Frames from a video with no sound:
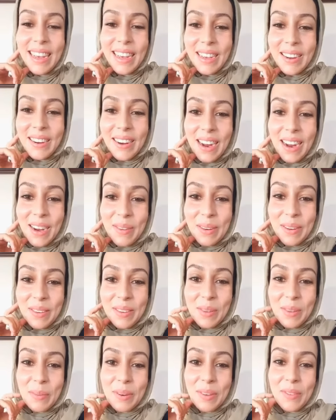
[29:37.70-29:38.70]
Your eyebrows
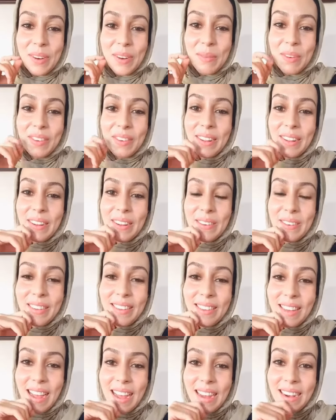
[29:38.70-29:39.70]
look perfect, Michelle. You don't
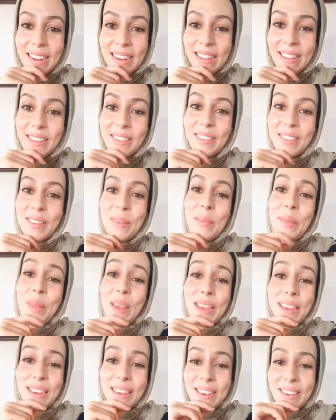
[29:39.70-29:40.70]
need to add anything to them.
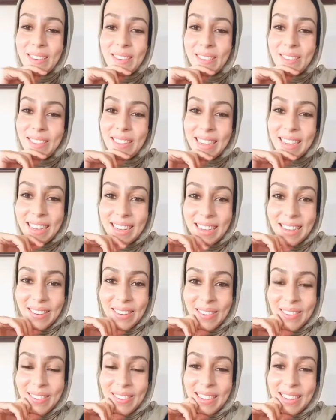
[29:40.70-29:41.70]
Thank
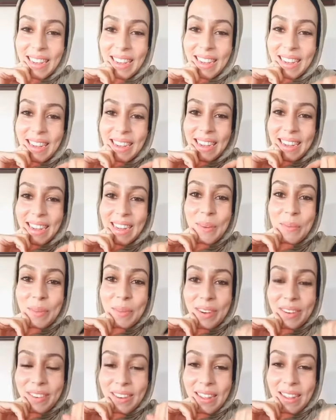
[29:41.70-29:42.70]
you. I
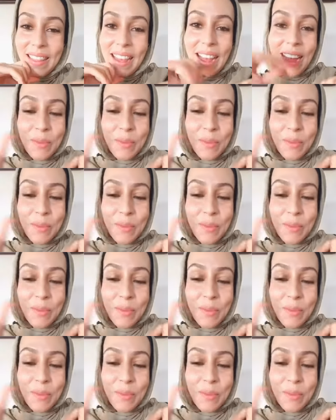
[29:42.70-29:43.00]
appreciate that.